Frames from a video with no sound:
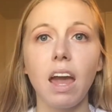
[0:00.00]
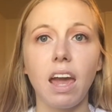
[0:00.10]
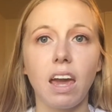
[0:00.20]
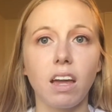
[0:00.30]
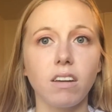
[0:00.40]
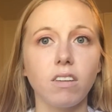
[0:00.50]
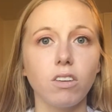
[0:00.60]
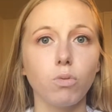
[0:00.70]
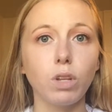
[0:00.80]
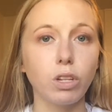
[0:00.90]
and
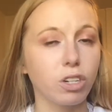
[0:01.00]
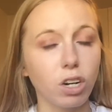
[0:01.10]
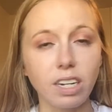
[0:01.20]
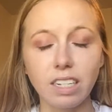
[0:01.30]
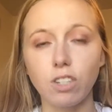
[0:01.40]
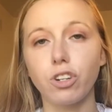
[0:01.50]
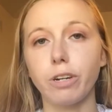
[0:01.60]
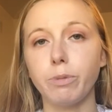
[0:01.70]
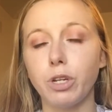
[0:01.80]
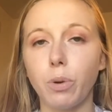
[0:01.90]
we looked on
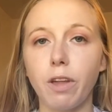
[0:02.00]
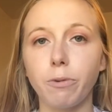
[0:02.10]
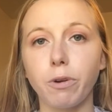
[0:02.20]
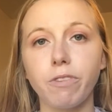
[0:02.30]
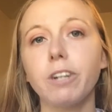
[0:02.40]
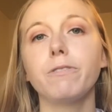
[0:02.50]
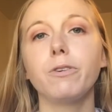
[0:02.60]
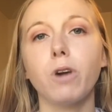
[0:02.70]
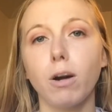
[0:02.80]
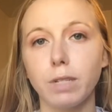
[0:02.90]
Instagram too, and there were very few
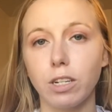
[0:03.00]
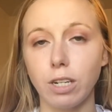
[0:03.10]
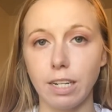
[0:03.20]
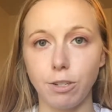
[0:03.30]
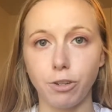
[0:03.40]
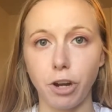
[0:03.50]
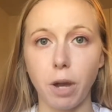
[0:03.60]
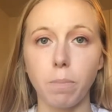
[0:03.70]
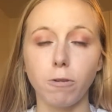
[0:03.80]
comments on Instagram.